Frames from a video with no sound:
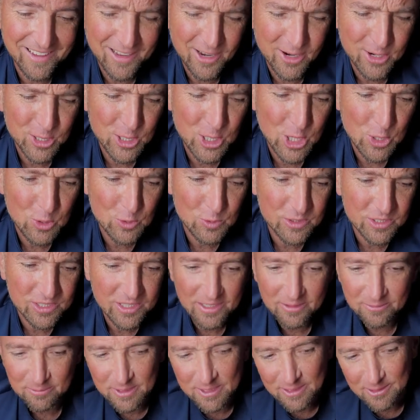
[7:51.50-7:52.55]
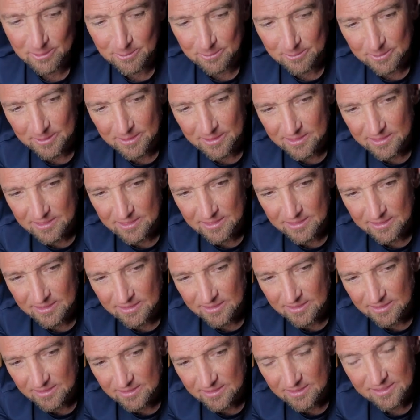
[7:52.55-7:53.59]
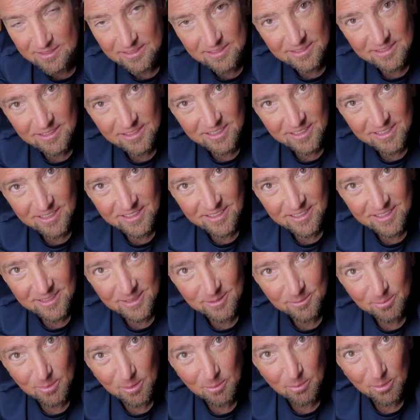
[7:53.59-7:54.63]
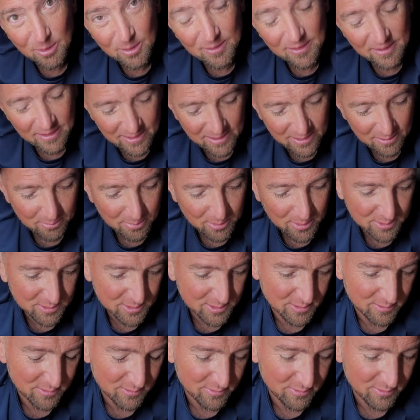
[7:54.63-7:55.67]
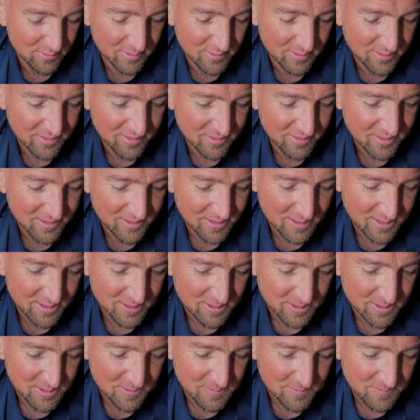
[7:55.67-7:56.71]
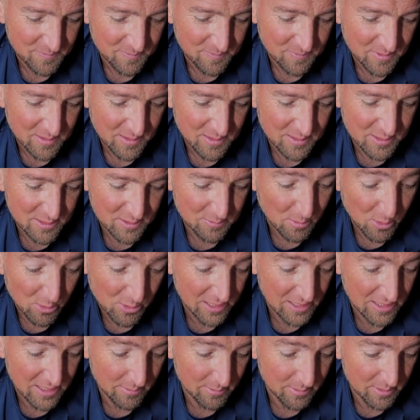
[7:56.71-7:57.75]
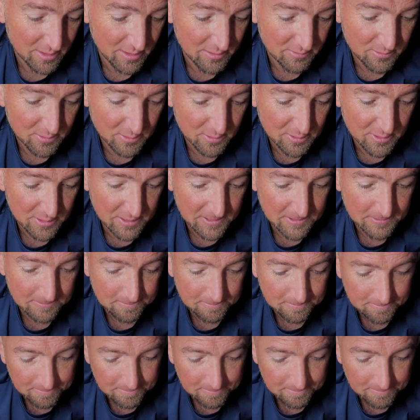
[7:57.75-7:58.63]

our coach, and we don't want to be breathing in a bunch of smoky WD-40.